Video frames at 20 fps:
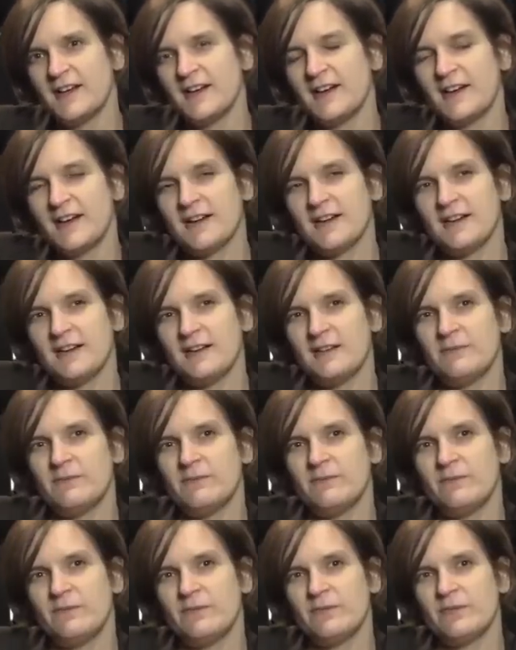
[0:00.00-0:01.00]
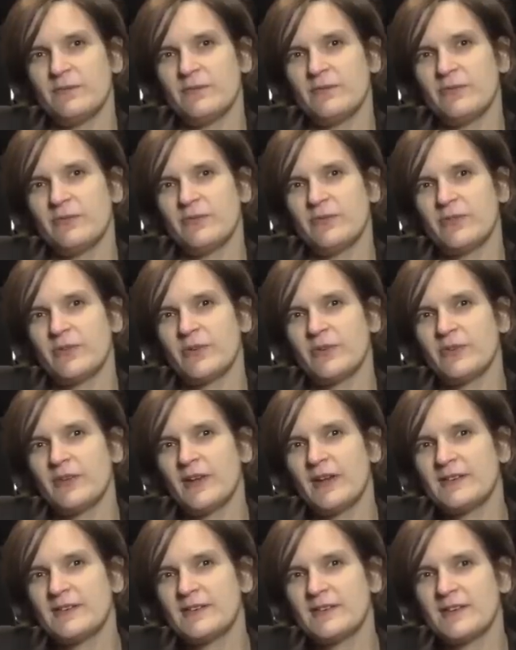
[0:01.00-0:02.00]
Um, so
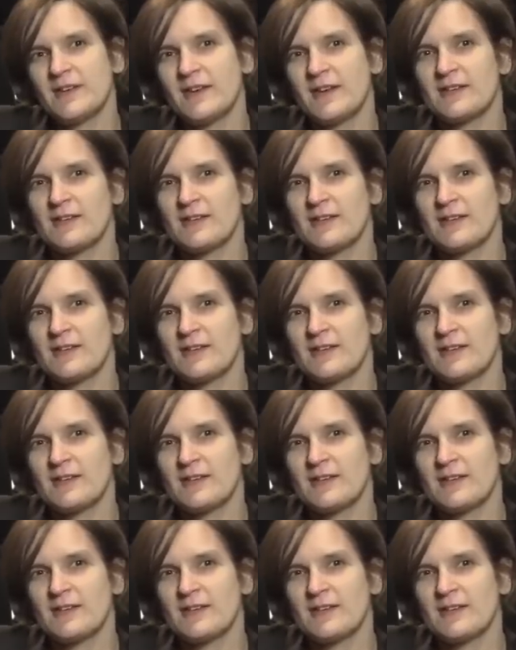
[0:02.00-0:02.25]
that's an